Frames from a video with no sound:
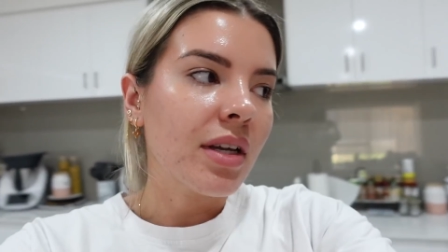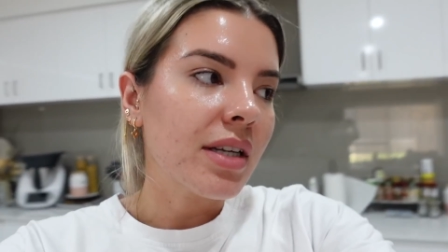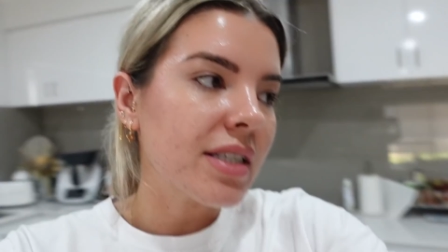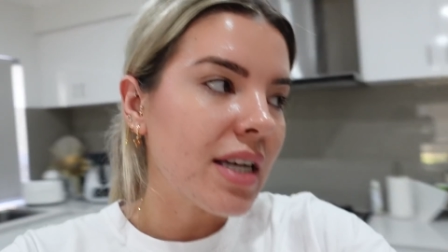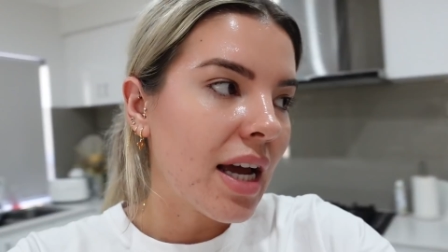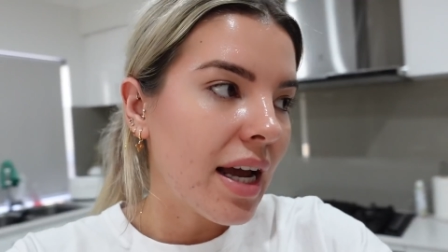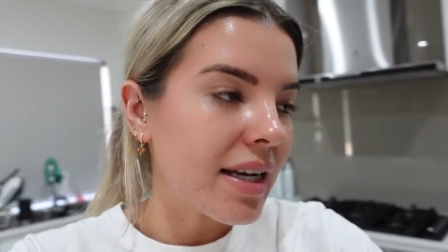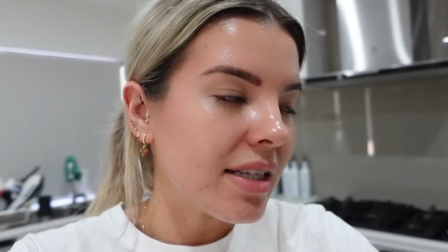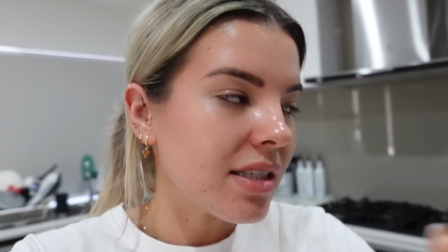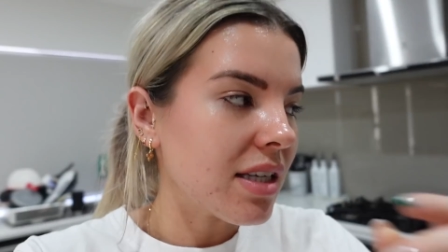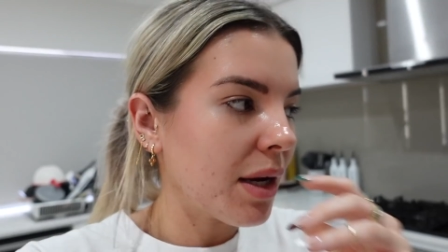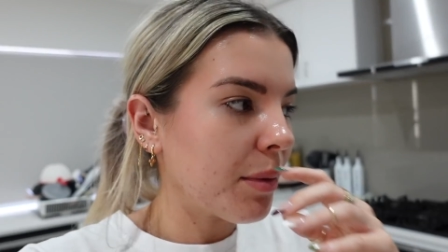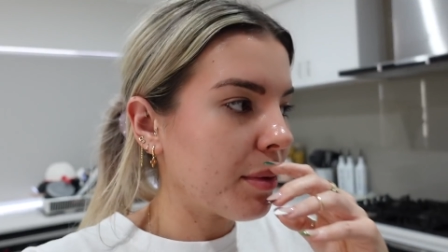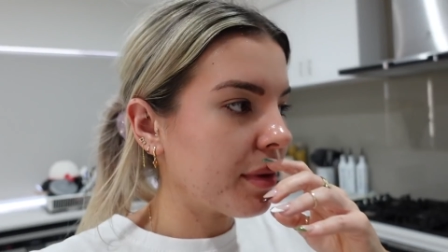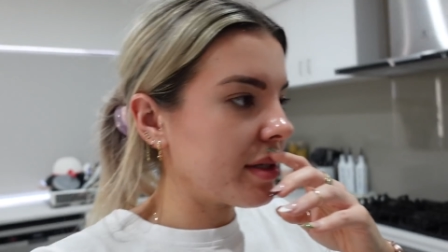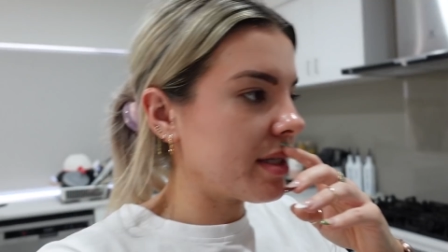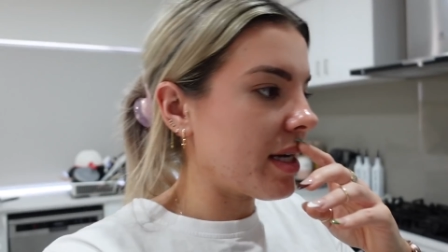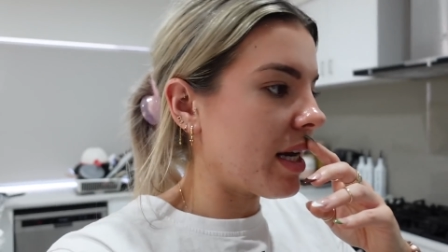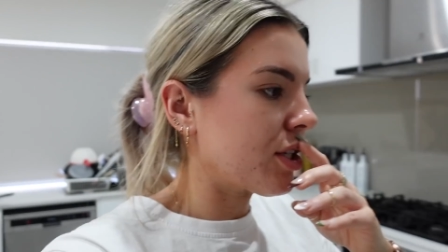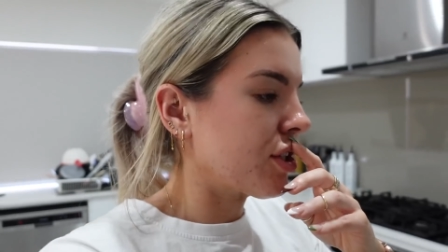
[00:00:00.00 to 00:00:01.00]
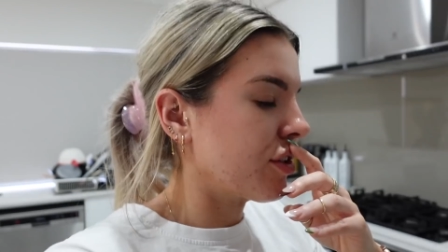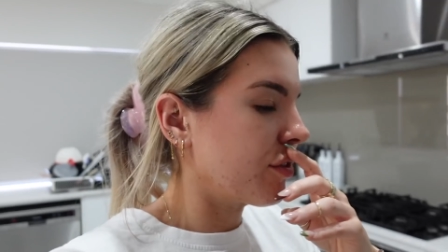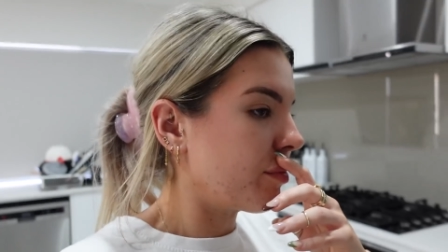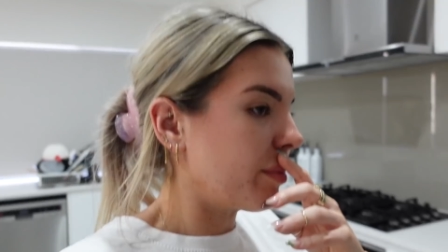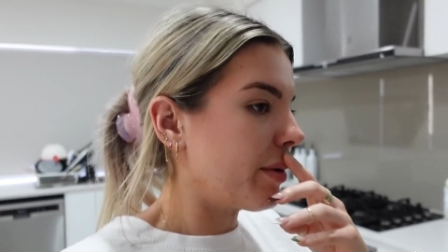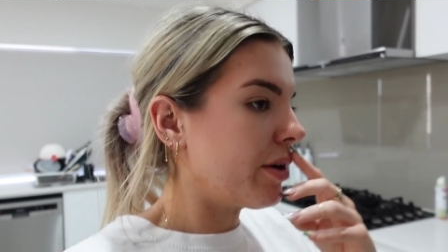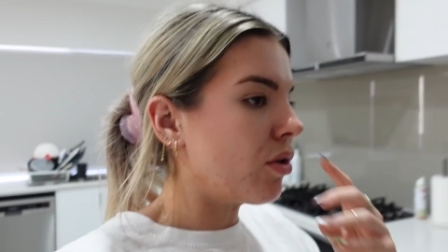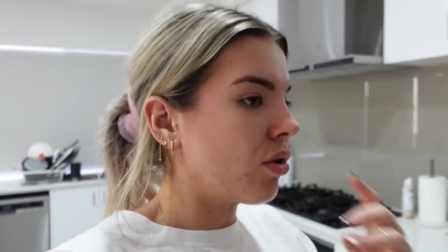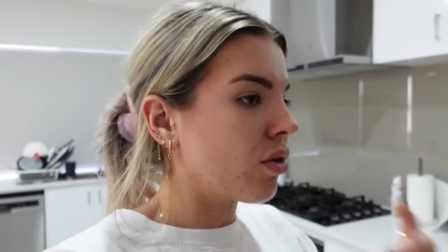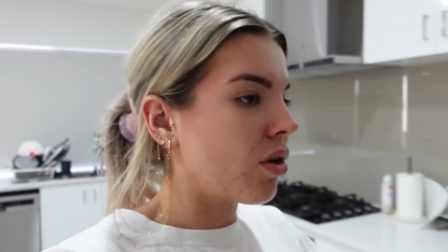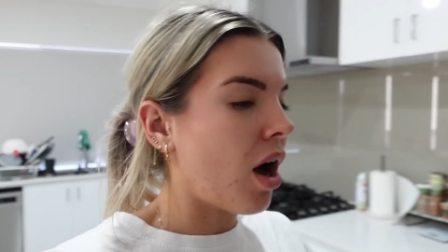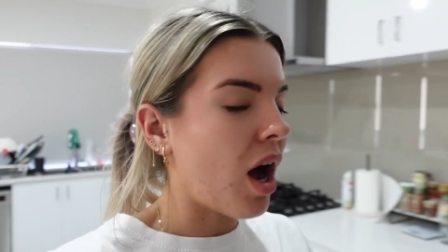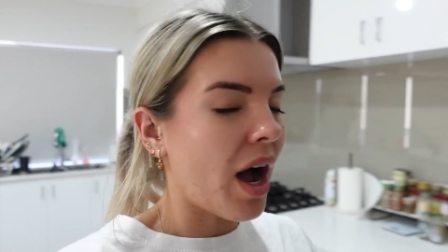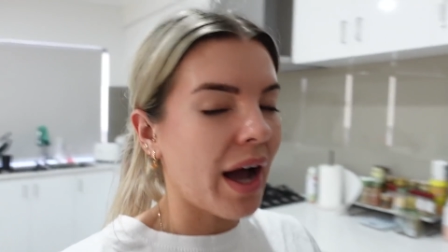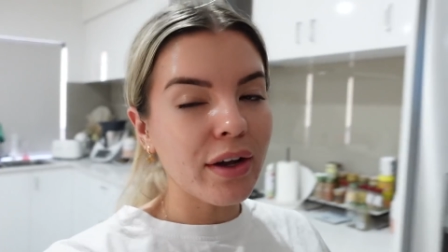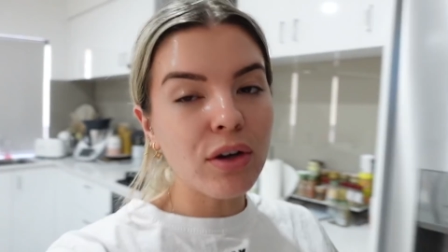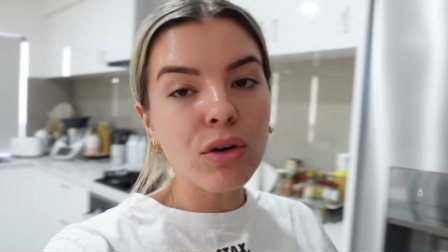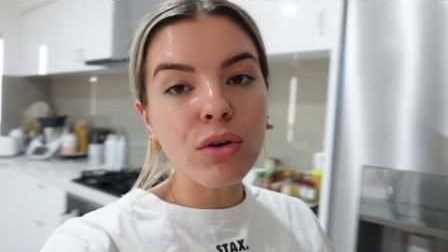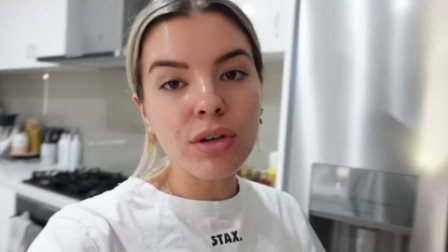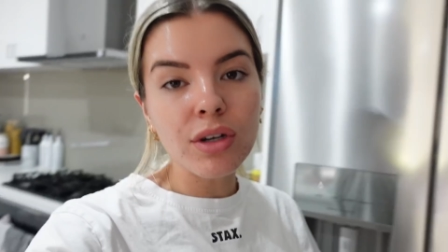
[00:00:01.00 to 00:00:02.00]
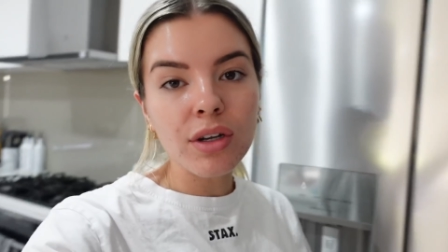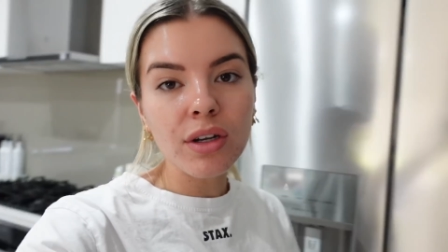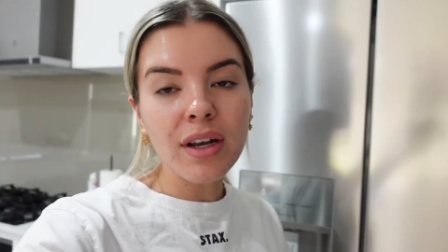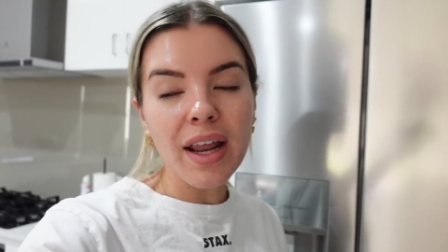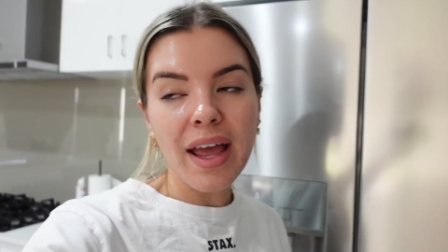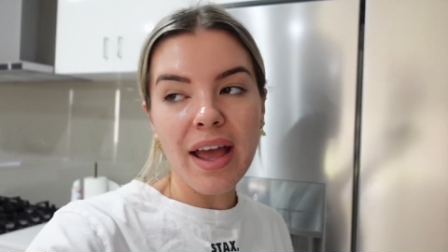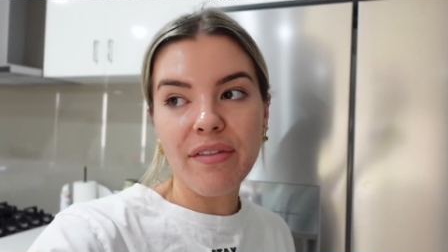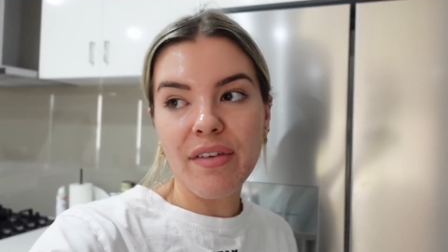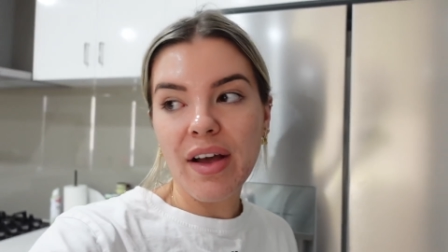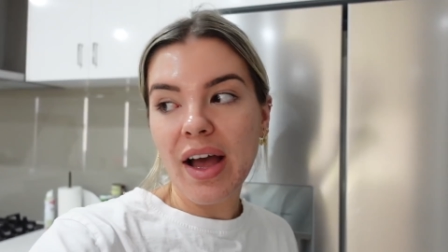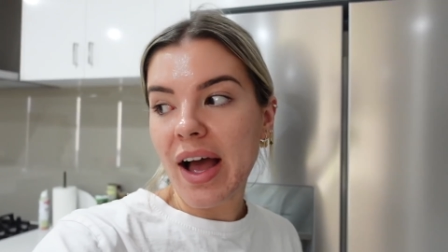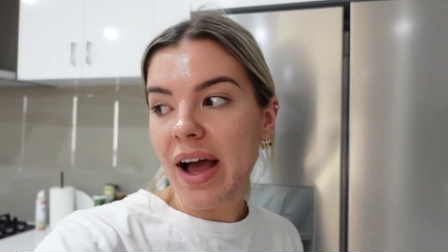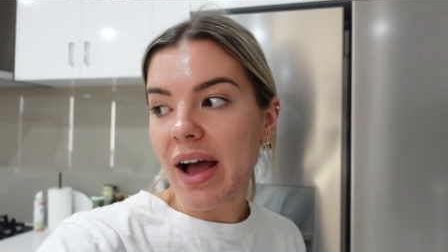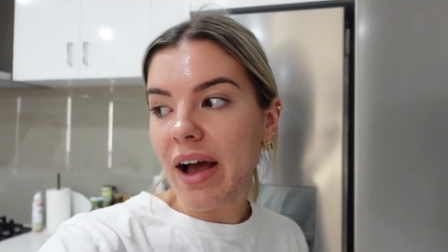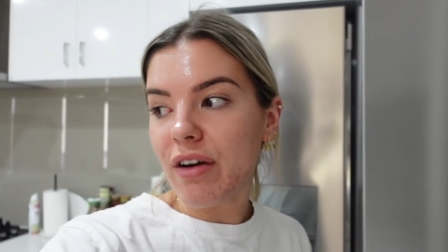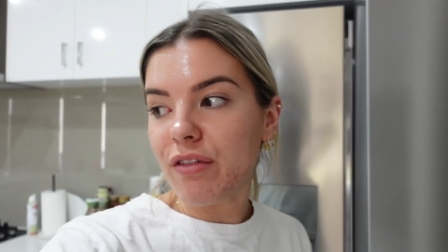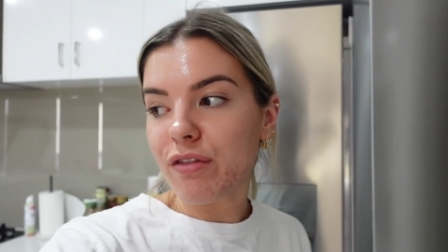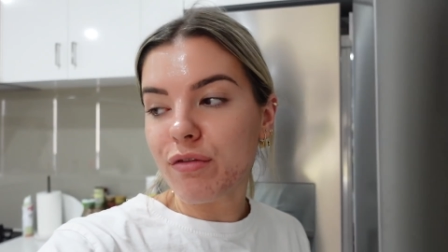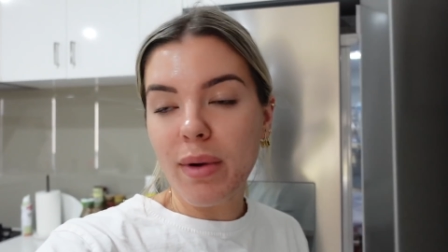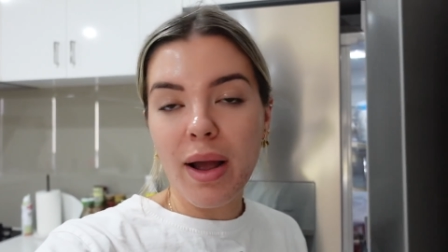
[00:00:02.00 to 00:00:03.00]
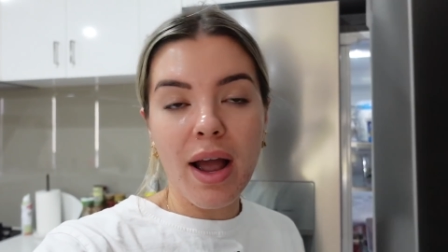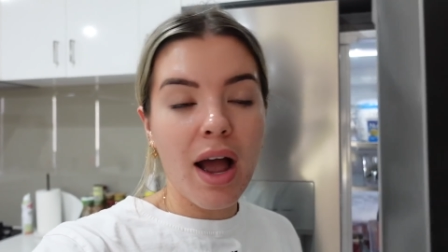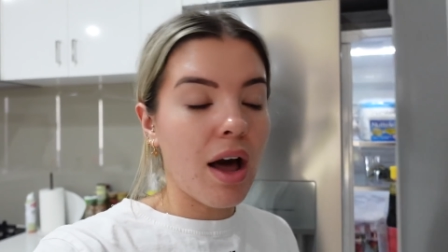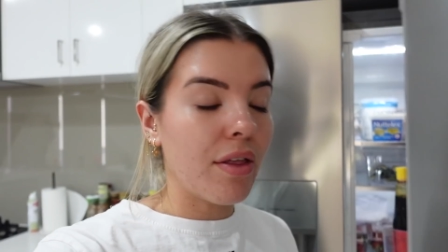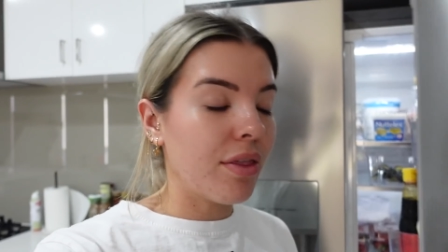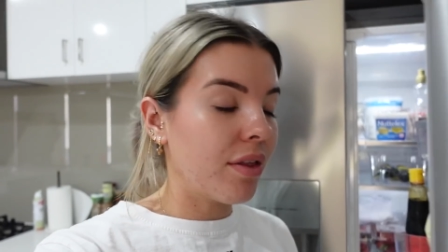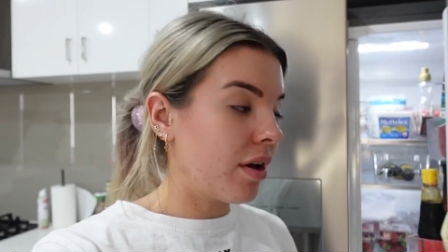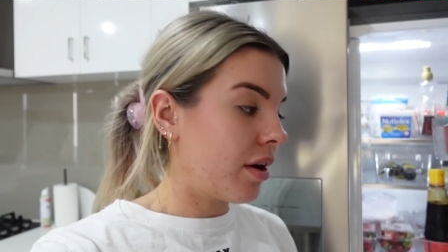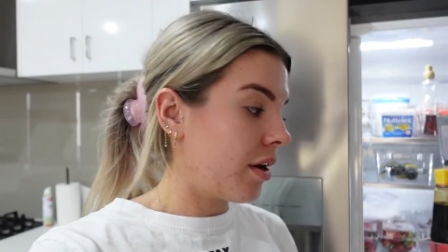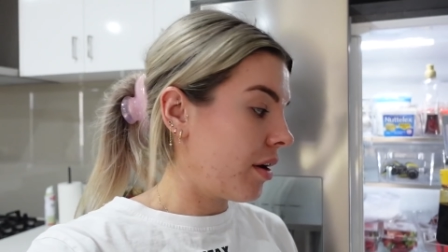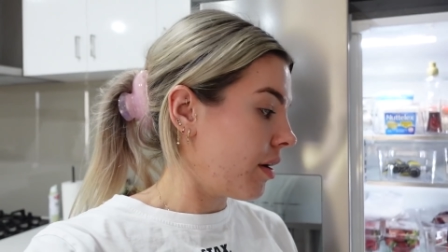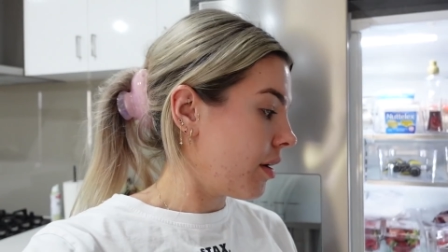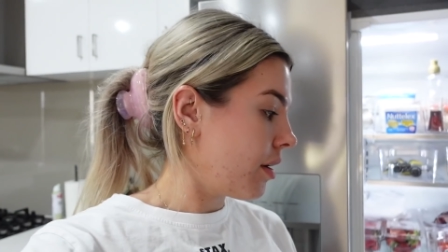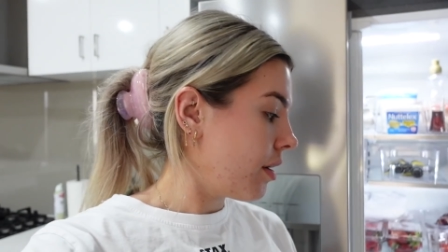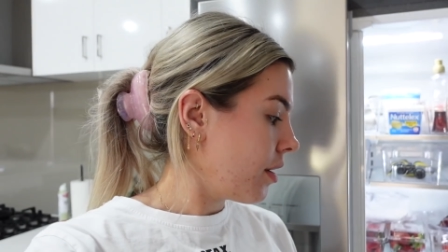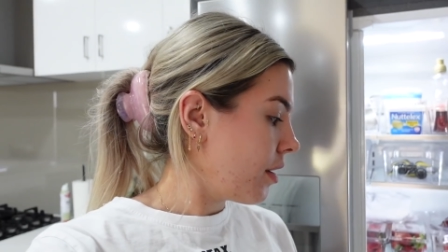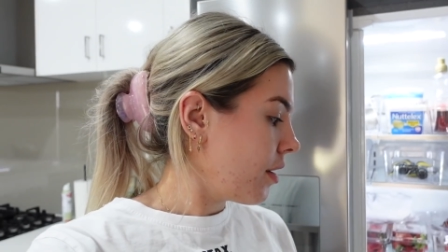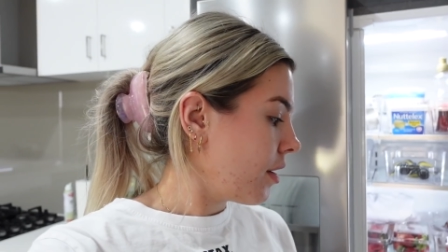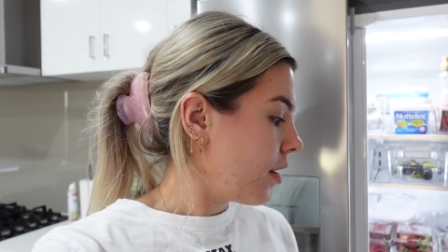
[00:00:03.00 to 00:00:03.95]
taste like with a dash of milk. I couldn't ever have my other,